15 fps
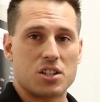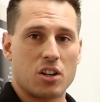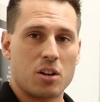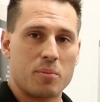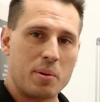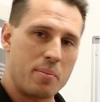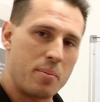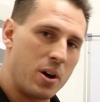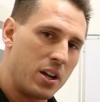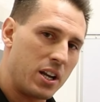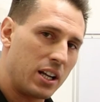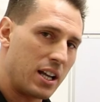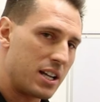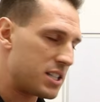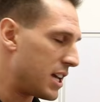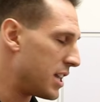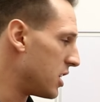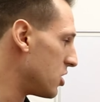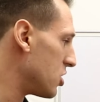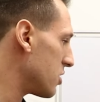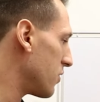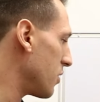So you're going to be burning less
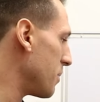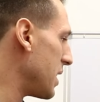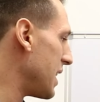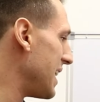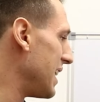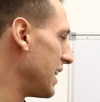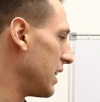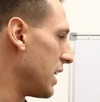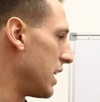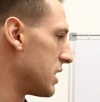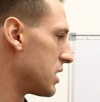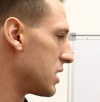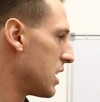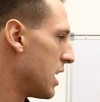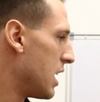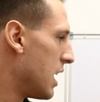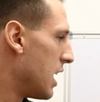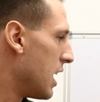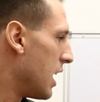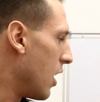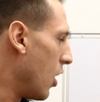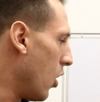energy just from eating less.
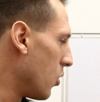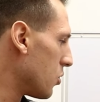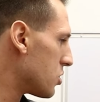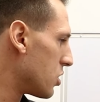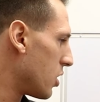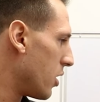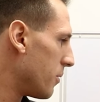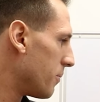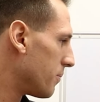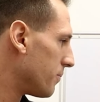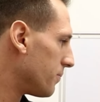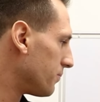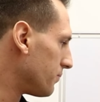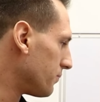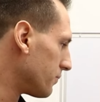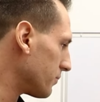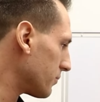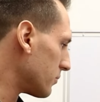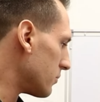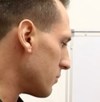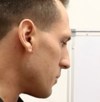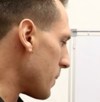Also,
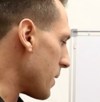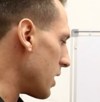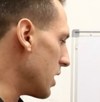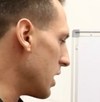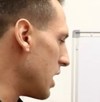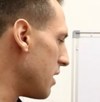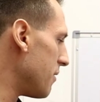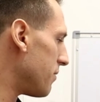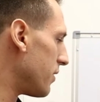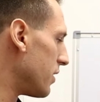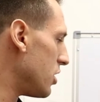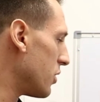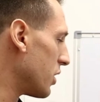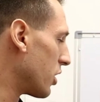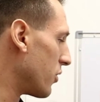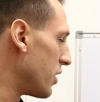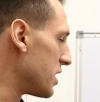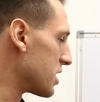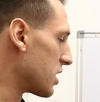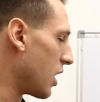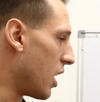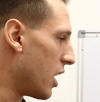if you
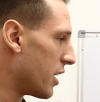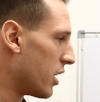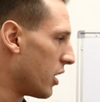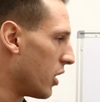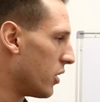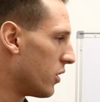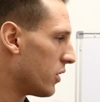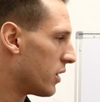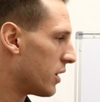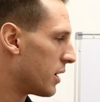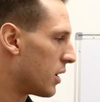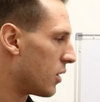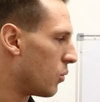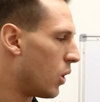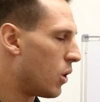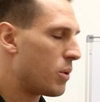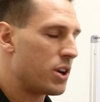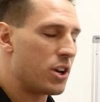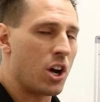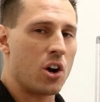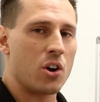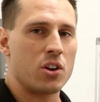increase cardio, what we
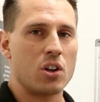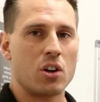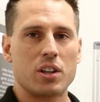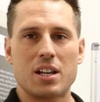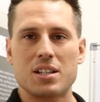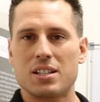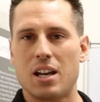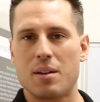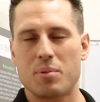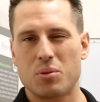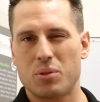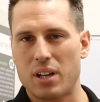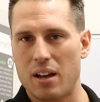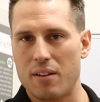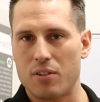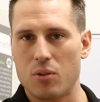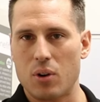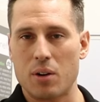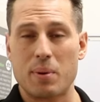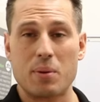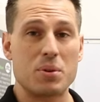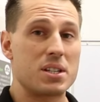know doesn't happen with
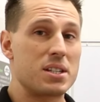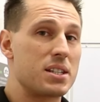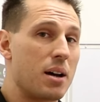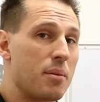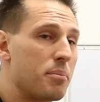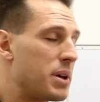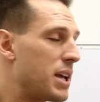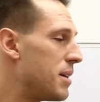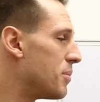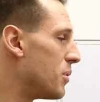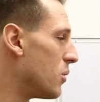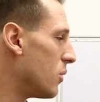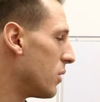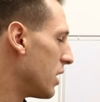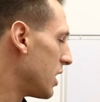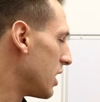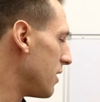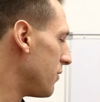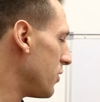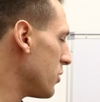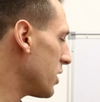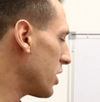everyone, but with some people,
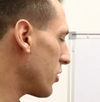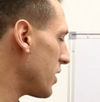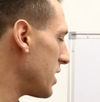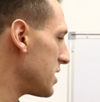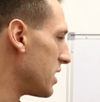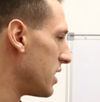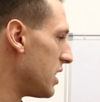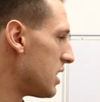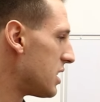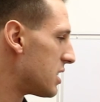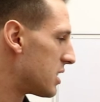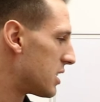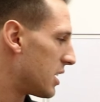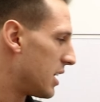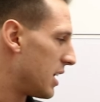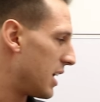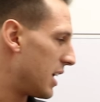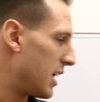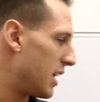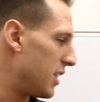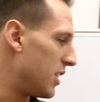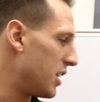if you increase this,
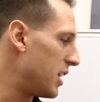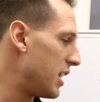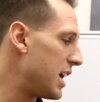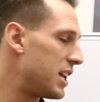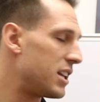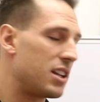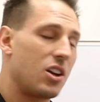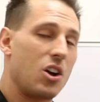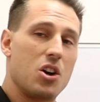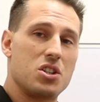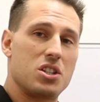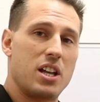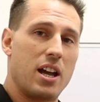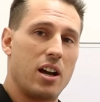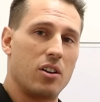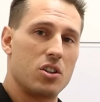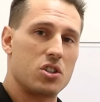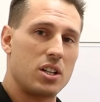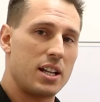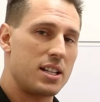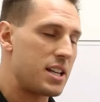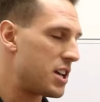the NEAT goes down.
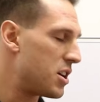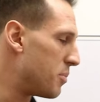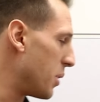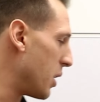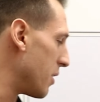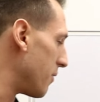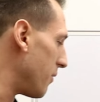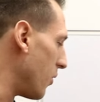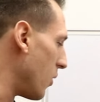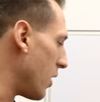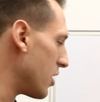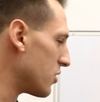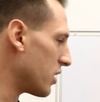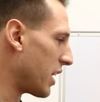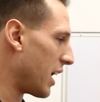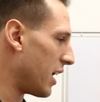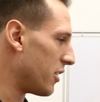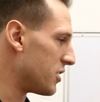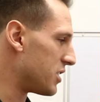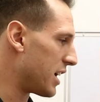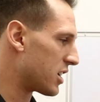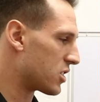So let's say you burn 400
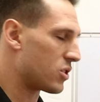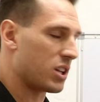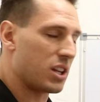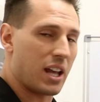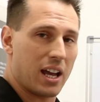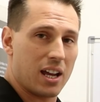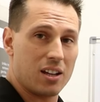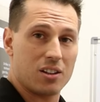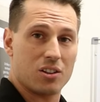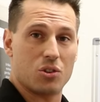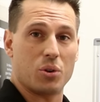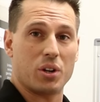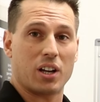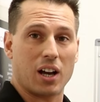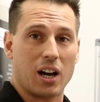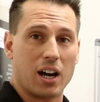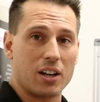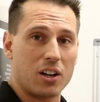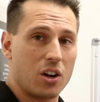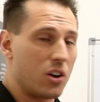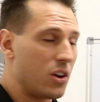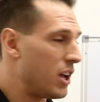calories extra a day doing
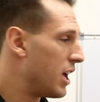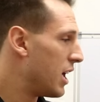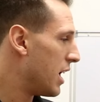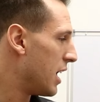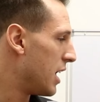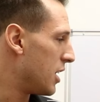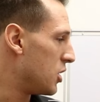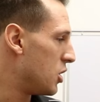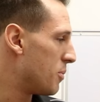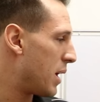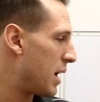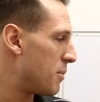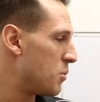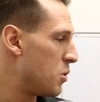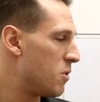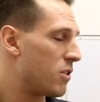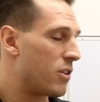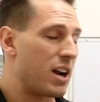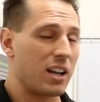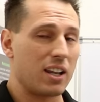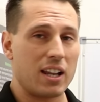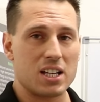cardio. You might move
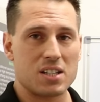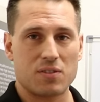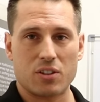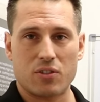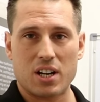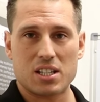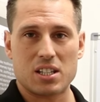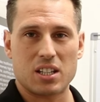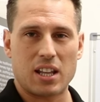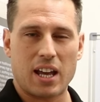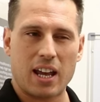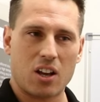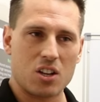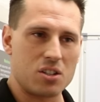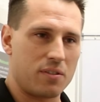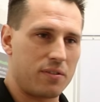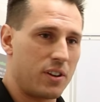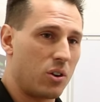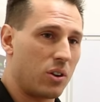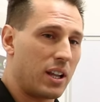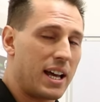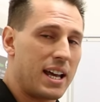around less for the rest of the day because you
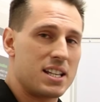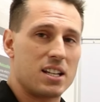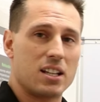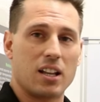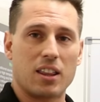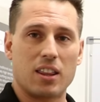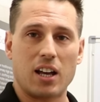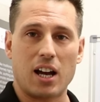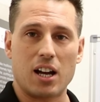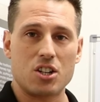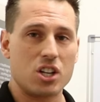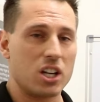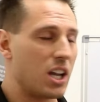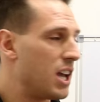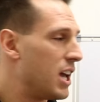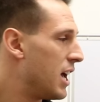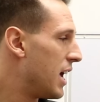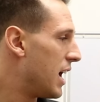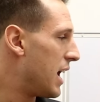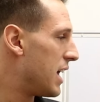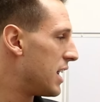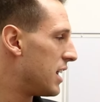feel lazy and lethargic.
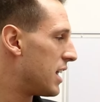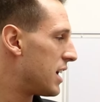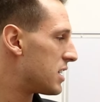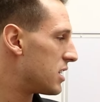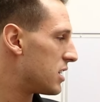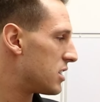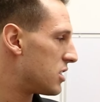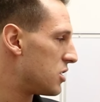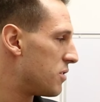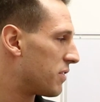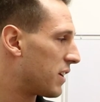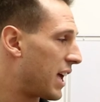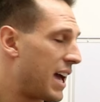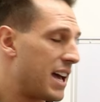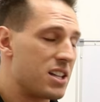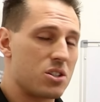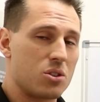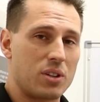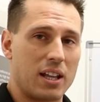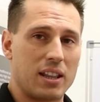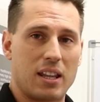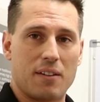And in essence, you've
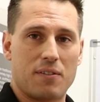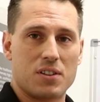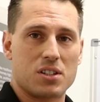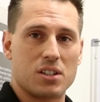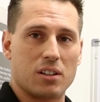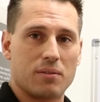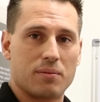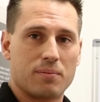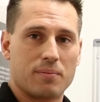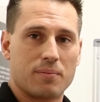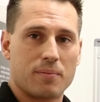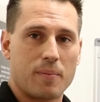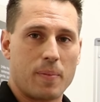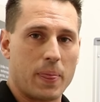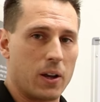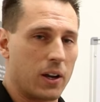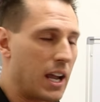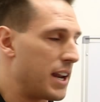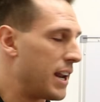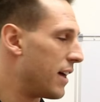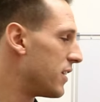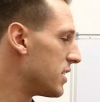canceled that deficit.
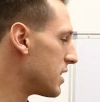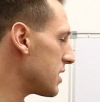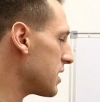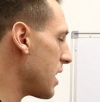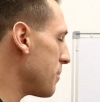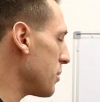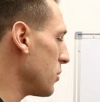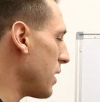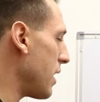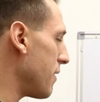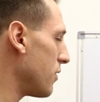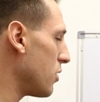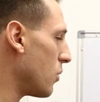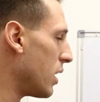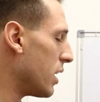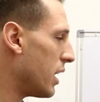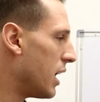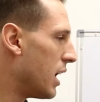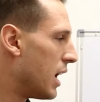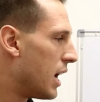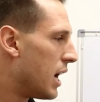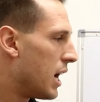Okay, now this doesn't happen with everyone.